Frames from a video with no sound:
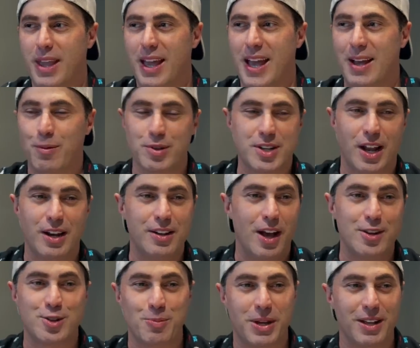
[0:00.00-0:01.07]
and was kind of
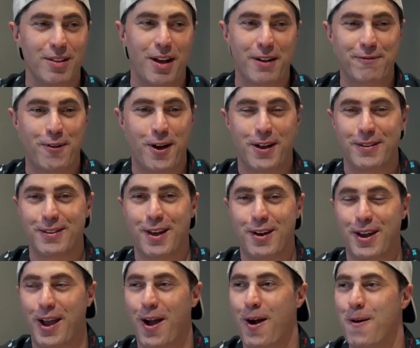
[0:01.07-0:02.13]
nudging me like, fucking, there
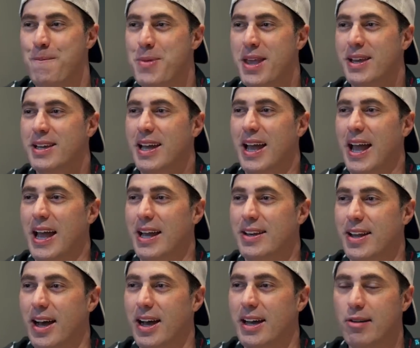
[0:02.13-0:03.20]
you go. And
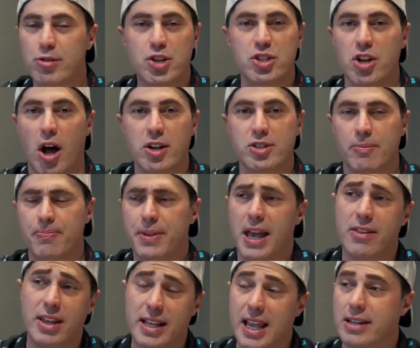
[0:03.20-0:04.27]
it was just awesome.
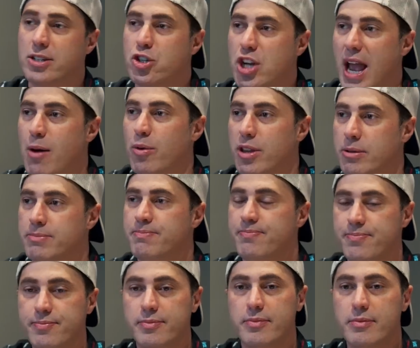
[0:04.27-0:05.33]
And then getting to chat with
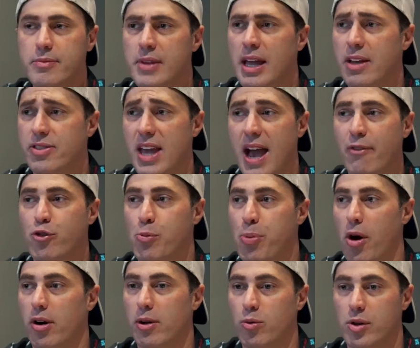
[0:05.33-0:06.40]
him at the after
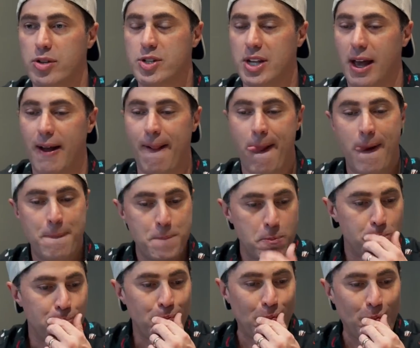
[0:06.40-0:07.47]
party was
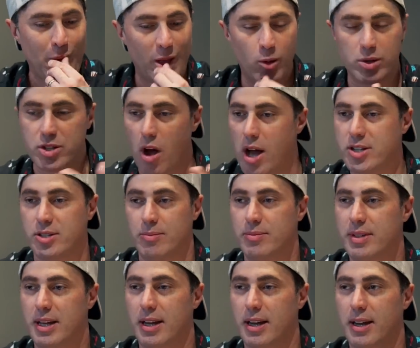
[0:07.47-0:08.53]
awesome.
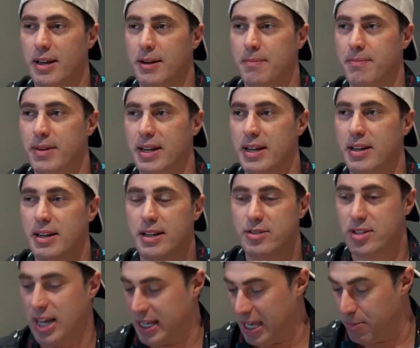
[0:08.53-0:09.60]

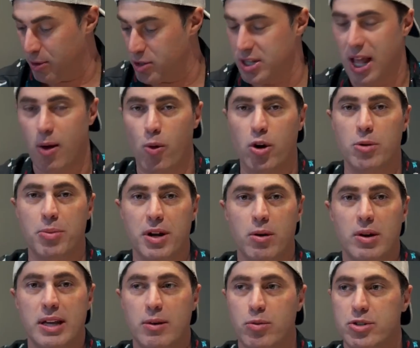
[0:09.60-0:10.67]
I keep using that word,
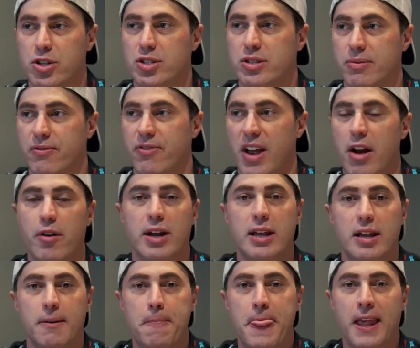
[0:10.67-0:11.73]
but it was just
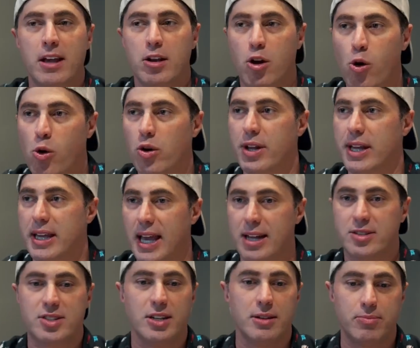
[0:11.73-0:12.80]
very cool to
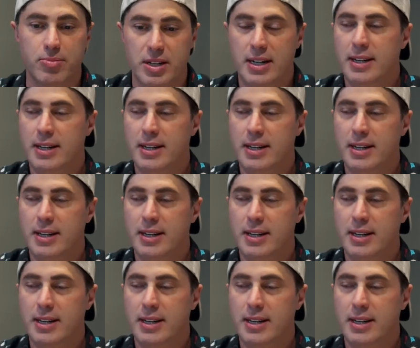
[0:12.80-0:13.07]
get to